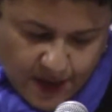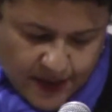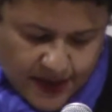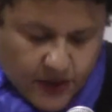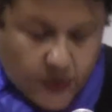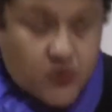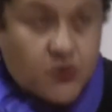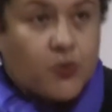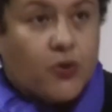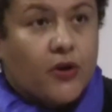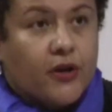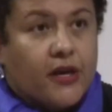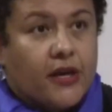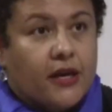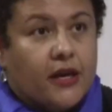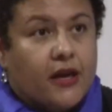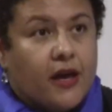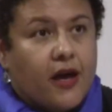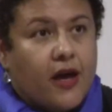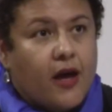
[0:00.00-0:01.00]
He was
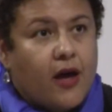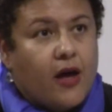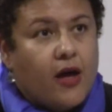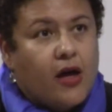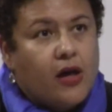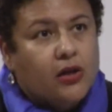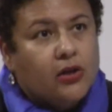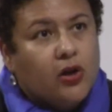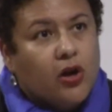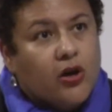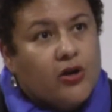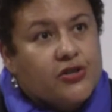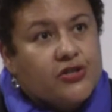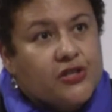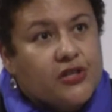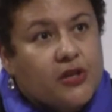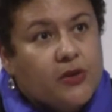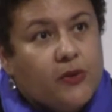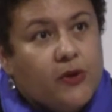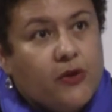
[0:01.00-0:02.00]
working uh,
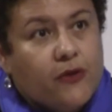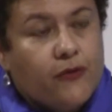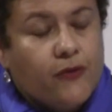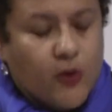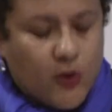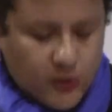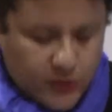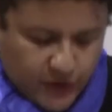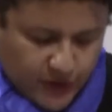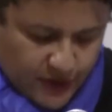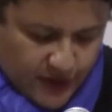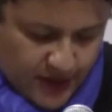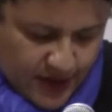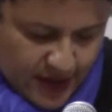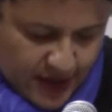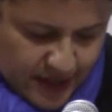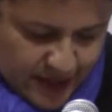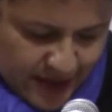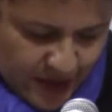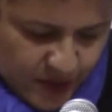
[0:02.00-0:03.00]
largely with a folder
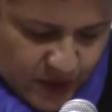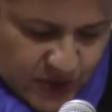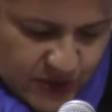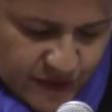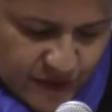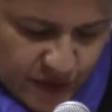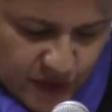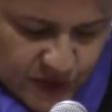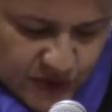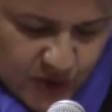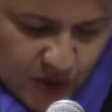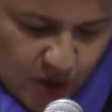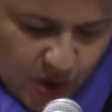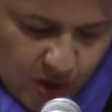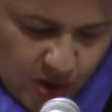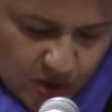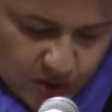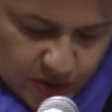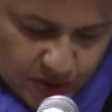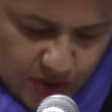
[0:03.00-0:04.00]
that was first
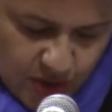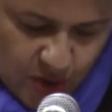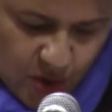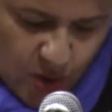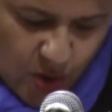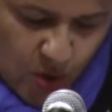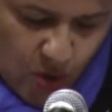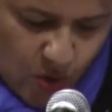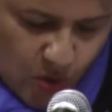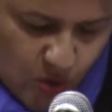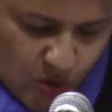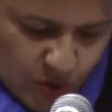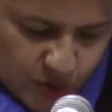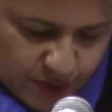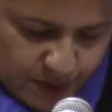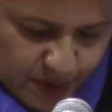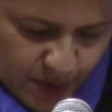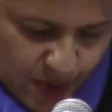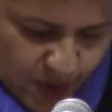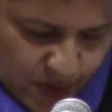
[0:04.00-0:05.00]
called
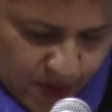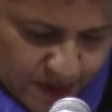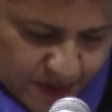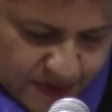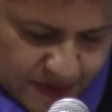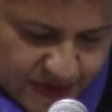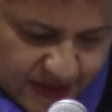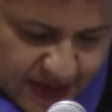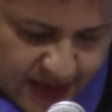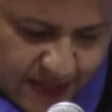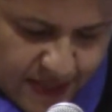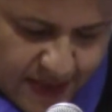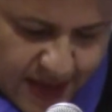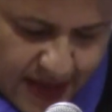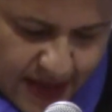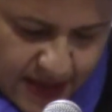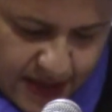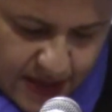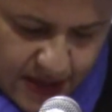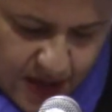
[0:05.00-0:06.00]
Old Poems, and
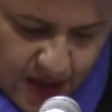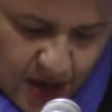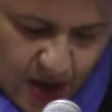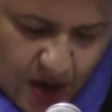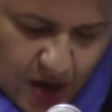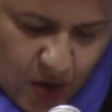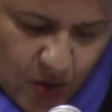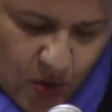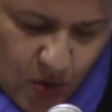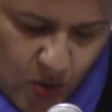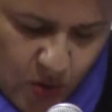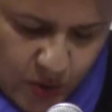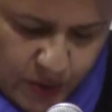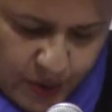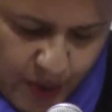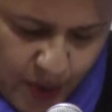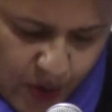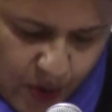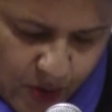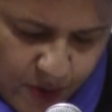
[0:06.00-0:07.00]
then
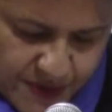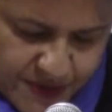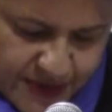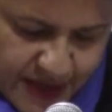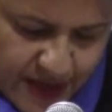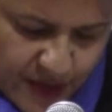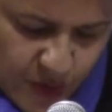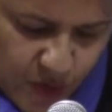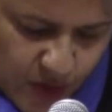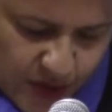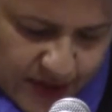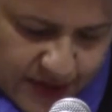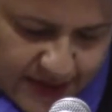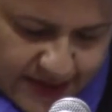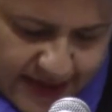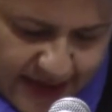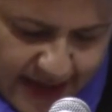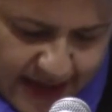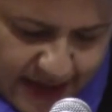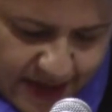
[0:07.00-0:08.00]
old poems and
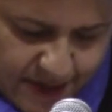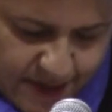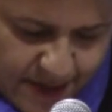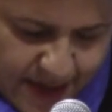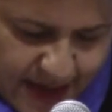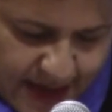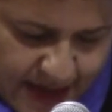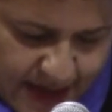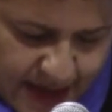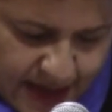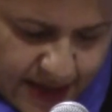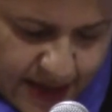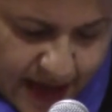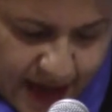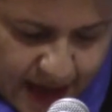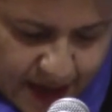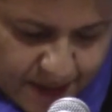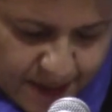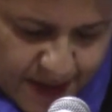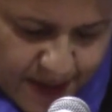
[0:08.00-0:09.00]
ones that may
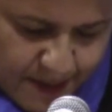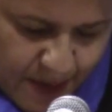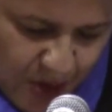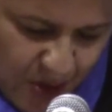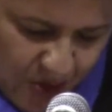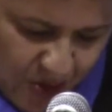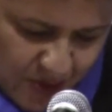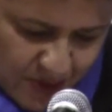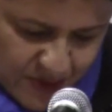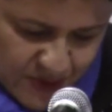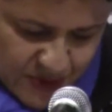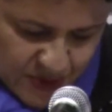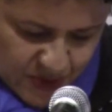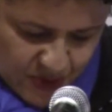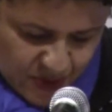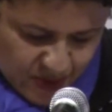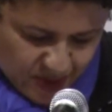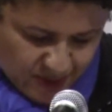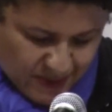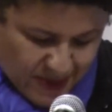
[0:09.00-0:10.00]
not be poems
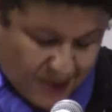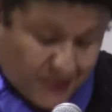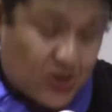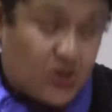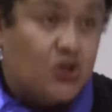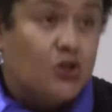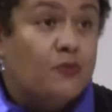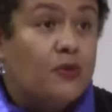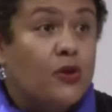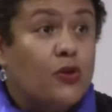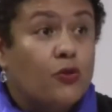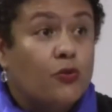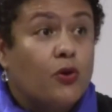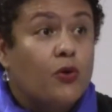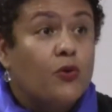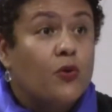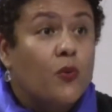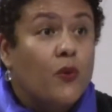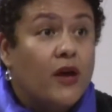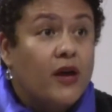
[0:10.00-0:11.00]
or maybe should be
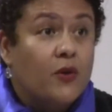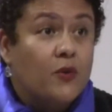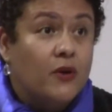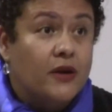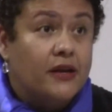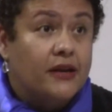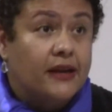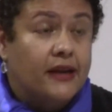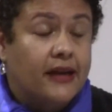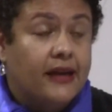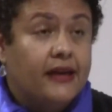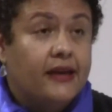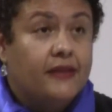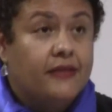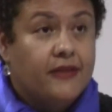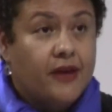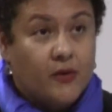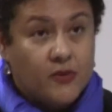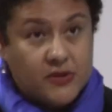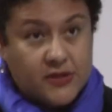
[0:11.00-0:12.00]
thrown away one day.
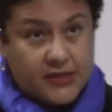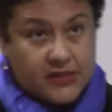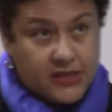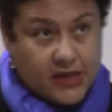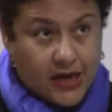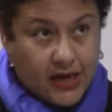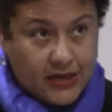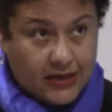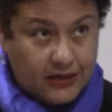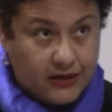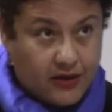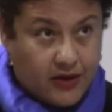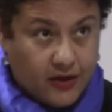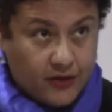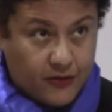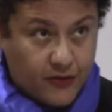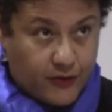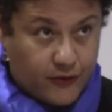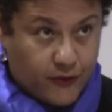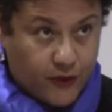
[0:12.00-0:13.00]
That was the title
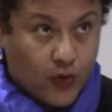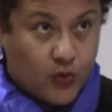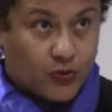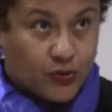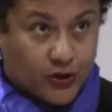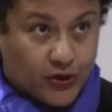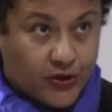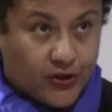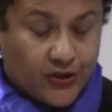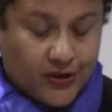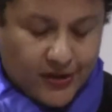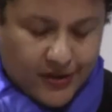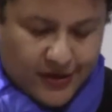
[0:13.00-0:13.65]
of the folder.